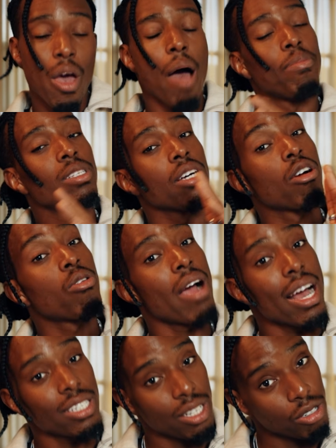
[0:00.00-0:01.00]
happen to
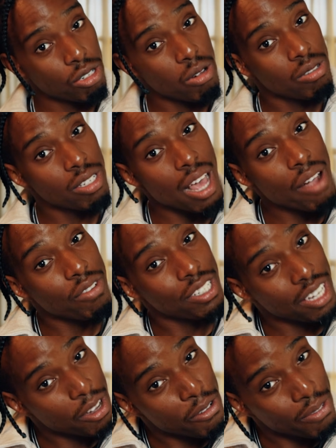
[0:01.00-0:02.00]
crash your drones every
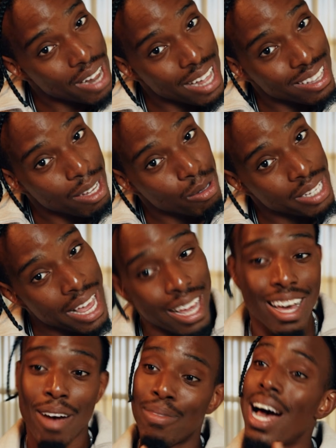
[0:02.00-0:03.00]
single flight that you
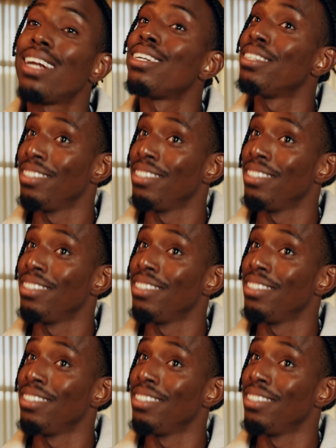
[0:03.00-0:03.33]
take, I'm not